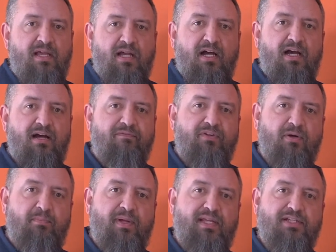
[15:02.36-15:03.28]
of your
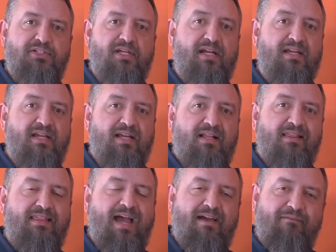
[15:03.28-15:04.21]
paycheck.
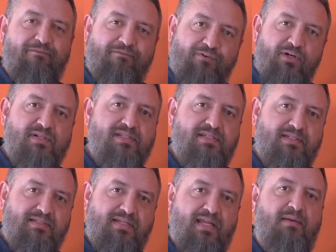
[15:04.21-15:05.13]
That
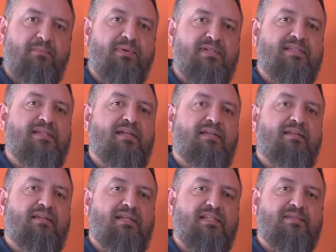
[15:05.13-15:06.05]
first 10%
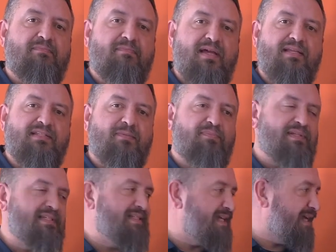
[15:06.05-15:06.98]
is meant to be
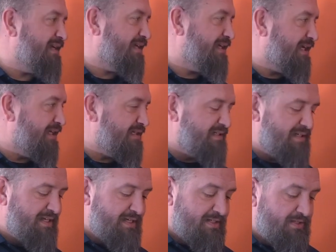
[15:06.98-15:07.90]
dedicated
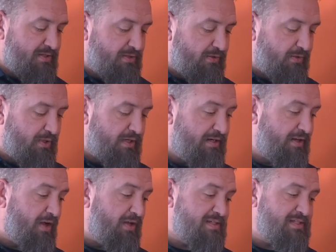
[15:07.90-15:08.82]
to the Lord. And
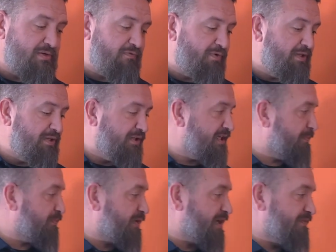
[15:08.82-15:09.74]
also, if we look
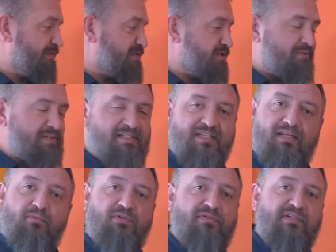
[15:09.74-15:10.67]
at Proverbs
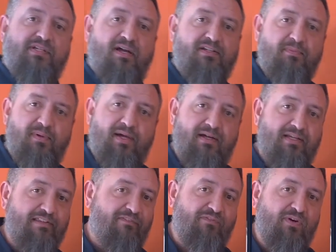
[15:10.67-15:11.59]
3:10, which we talked about
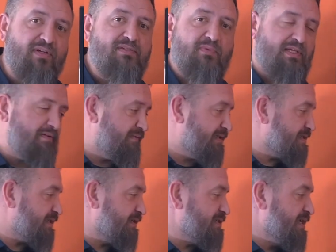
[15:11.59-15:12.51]
in the first week of the
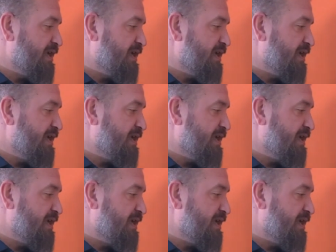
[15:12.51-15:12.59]
series,